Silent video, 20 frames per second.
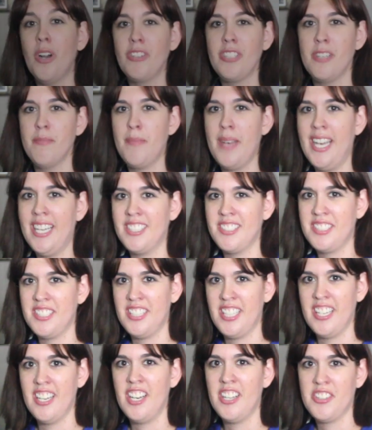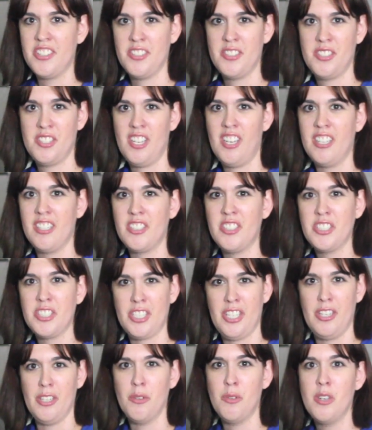Welcome back to the Authors Talk
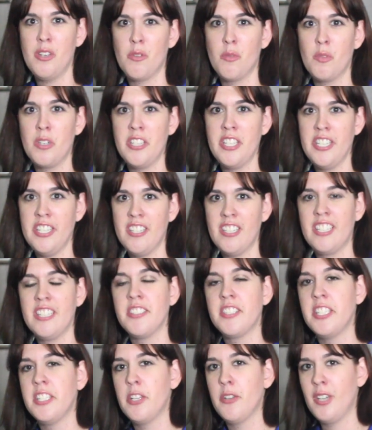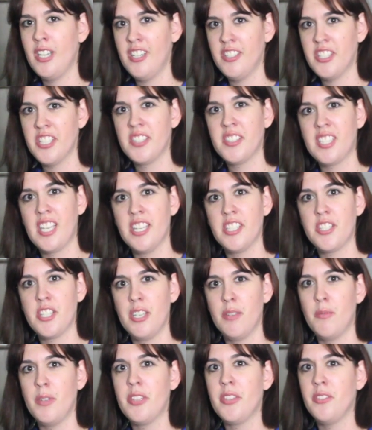Show. We're here continuing our
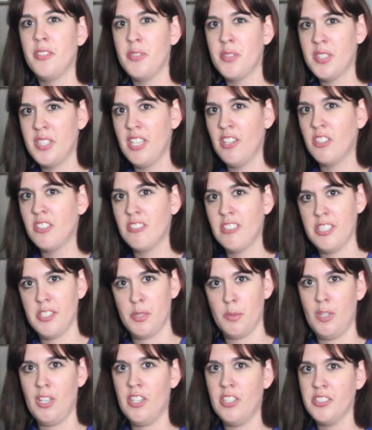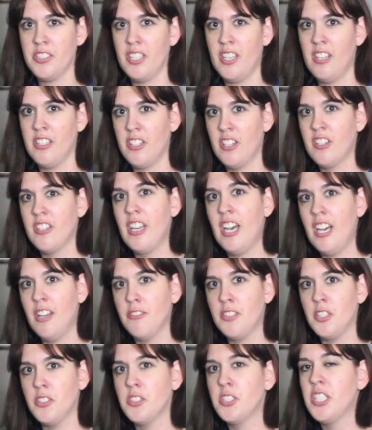discussion with Lucille Griswold on her
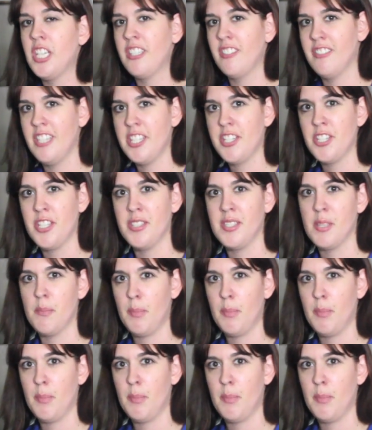novel Generations